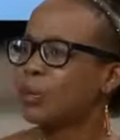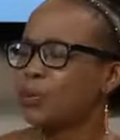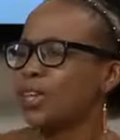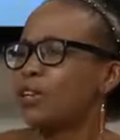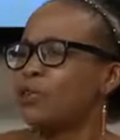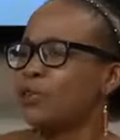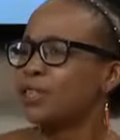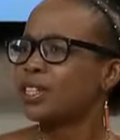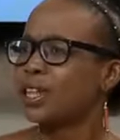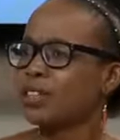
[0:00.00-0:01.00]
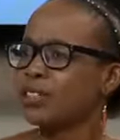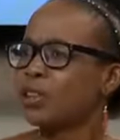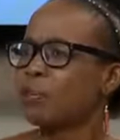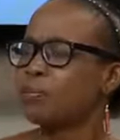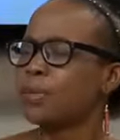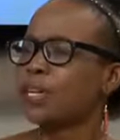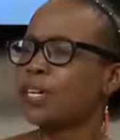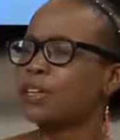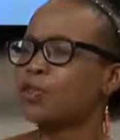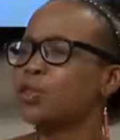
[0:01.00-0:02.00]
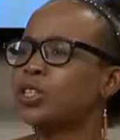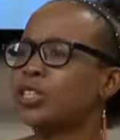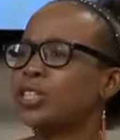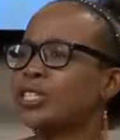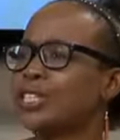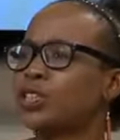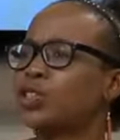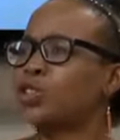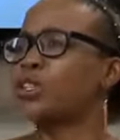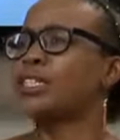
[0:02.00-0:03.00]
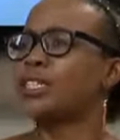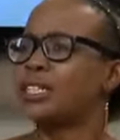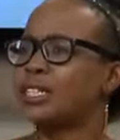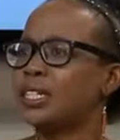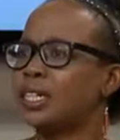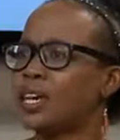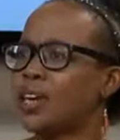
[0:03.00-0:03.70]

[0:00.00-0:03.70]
can we get over it and stop making nudity such a dirty